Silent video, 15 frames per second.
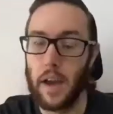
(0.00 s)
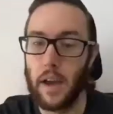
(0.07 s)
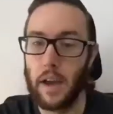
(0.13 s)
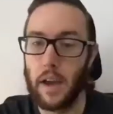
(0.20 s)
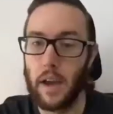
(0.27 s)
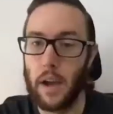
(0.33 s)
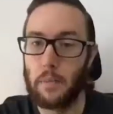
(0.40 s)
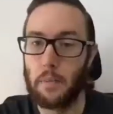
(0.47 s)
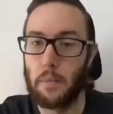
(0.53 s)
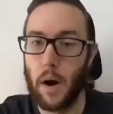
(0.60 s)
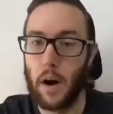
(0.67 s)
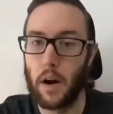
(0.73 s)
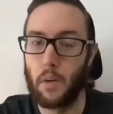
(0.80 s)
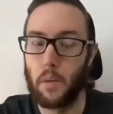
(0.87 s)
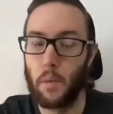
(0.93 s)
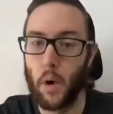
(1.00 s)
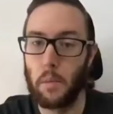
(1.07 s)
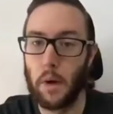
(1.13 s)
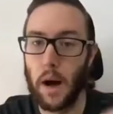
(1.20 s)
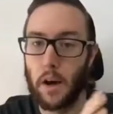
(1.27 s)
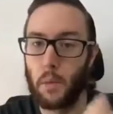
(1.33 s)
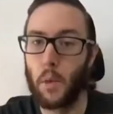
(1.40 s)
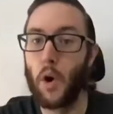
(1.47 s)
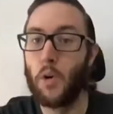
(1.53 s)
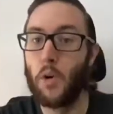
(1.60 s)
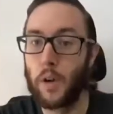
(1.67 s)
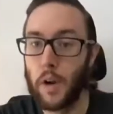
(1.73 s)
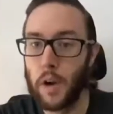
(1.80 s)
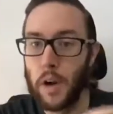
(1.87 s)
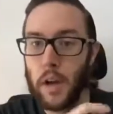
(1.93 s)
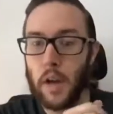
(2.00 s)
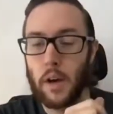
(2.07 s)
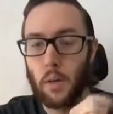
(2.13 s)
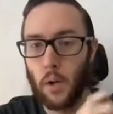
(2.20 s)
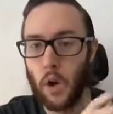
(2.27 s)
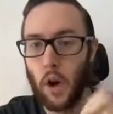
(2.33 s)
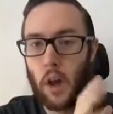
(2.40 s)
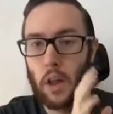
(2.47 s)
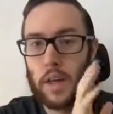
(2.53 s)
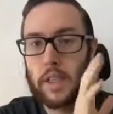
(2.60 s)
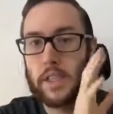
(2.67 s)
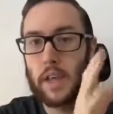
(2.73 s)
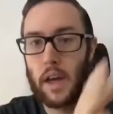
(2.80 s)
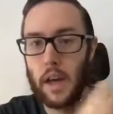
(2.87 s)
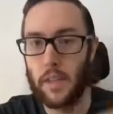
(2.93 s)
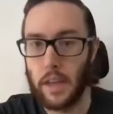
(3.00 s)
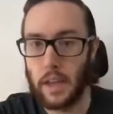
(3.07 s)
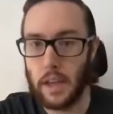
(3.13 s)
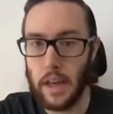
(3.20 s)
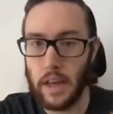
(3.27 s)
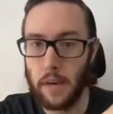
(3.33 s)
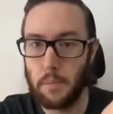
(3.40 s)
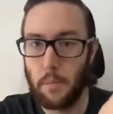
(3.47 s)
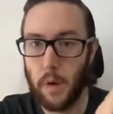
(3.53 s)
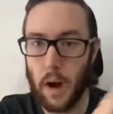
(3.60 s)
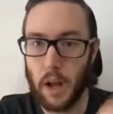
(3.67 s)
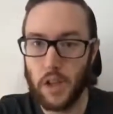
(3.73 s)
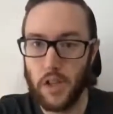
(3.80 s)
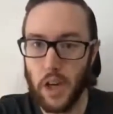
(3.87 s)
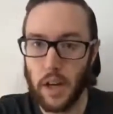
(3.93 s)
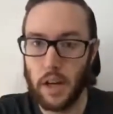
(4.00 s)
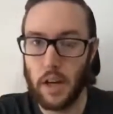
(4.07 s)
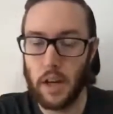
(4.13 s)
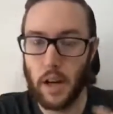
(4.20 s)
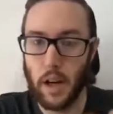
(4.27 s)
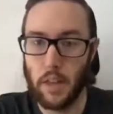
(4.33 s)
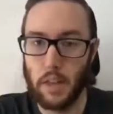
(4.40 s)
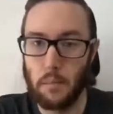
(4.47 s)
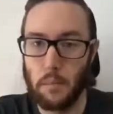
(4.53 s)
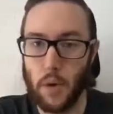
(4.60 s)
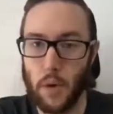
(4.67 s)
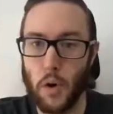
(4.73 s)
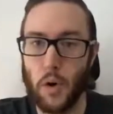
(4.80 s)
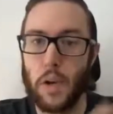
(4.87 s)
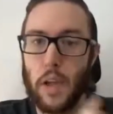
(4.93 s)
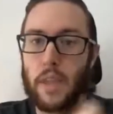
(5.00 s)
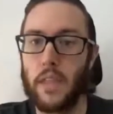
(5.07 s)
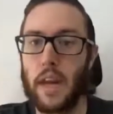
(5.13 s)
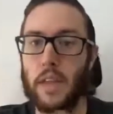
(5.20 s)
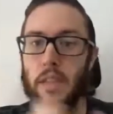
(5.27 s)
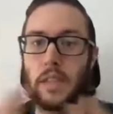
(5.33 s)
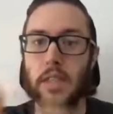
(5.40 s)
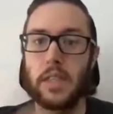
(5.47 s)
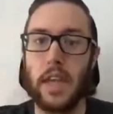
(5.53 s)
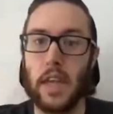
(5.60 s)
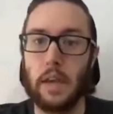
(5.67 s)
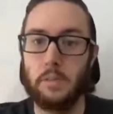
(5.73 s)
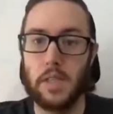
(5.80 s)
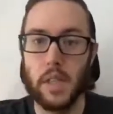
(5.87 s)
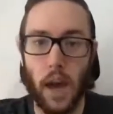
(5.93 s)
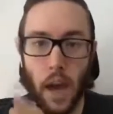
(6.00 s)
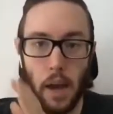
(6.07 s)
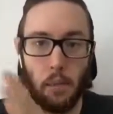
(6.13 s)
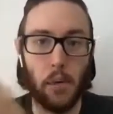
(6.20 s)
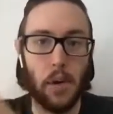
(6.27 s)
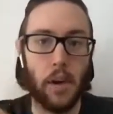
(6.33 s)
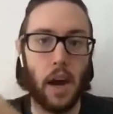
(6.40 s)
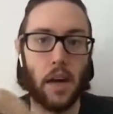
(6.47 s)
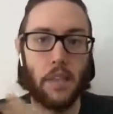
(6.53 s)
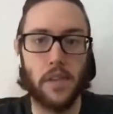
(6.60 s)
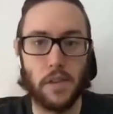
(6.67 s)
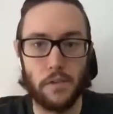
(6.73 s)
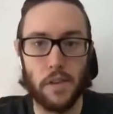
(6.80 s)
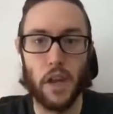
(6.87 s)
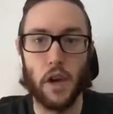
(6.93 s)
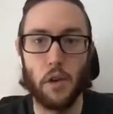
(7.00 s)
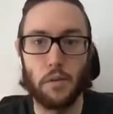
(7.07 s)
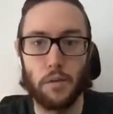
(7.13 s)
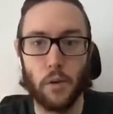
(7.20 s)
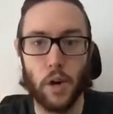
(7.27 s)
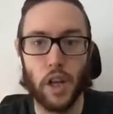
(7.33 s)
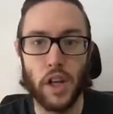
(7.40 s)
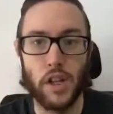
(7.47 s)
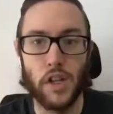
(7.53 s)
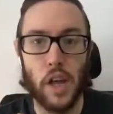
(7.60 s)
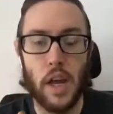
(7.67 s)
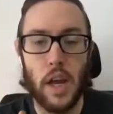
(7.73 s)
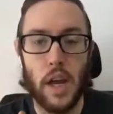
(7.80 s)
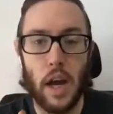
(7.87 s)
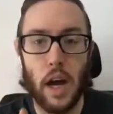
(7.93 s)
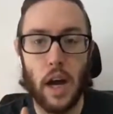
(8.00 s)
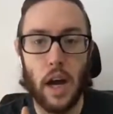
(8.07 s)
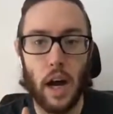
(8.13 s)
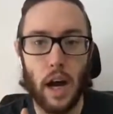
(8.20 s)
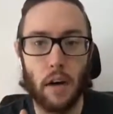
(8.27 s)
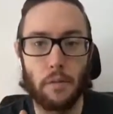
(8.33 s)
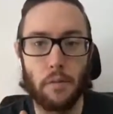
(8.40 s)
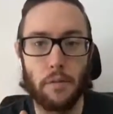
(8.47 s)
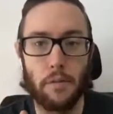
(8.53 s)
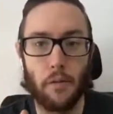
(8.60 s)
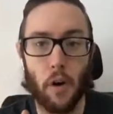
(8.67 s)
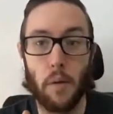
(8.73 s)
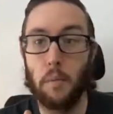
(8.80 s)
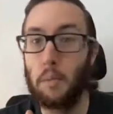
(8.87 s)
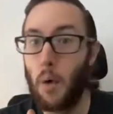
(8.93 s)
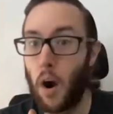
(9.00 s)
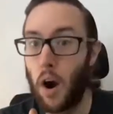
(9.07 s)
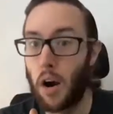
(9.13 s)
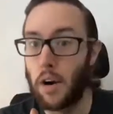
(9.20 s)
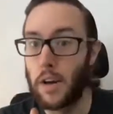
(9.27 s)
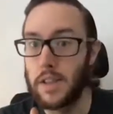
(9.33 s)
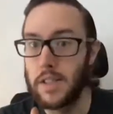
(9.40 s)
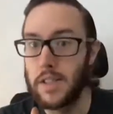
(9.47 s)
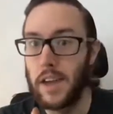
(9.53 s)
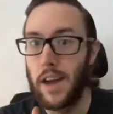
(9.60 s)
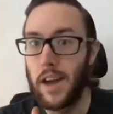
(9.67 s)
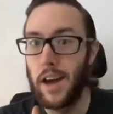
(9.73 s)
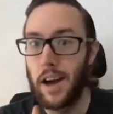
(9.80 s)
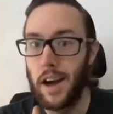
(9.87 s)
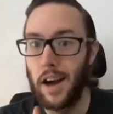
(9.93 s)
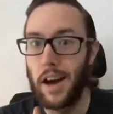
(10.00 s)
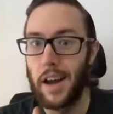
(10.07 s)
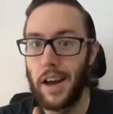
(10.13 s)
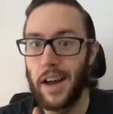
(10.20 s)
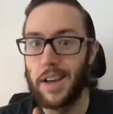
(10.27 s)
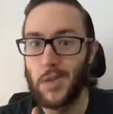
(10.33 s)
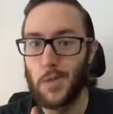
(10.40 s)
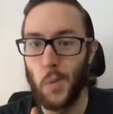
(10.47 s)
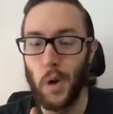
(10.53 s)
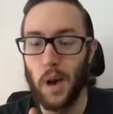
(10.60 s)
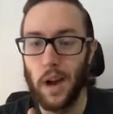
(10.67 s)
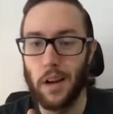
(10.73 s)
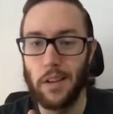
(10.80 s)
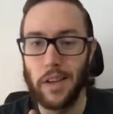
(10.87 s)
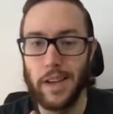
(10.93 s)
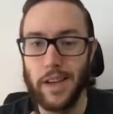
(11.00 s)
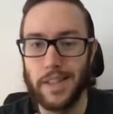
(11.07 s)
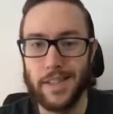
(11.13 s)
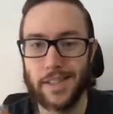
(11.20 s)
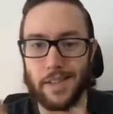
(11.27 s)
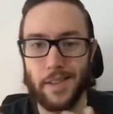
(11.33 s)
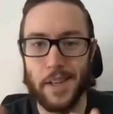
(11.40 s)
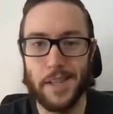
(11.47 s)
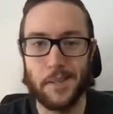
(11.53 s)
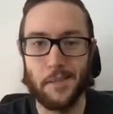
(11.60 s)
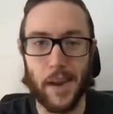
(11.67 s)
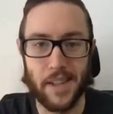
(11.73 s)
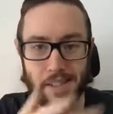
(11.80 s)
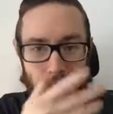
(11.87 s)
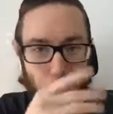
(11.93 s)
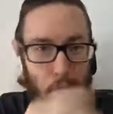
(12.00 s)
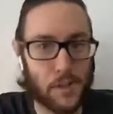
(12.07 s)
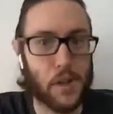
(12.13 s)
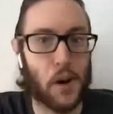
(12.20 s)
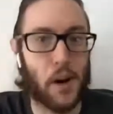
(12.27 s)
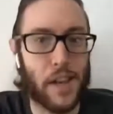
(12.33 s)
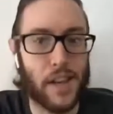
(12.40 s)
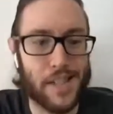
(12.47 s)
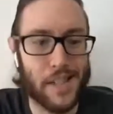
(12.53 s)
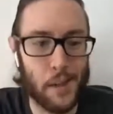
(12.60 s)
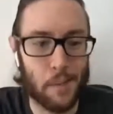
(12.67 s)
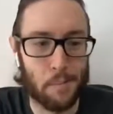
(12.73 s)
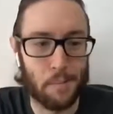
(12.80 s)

a, a, a robot, a rover, we'll call it, uh, that landed on China on the moon, and then at the same time, we got this video footage um, from Mars uh, right. as well, and it's it's fascinating. But sorry, yeah, continue.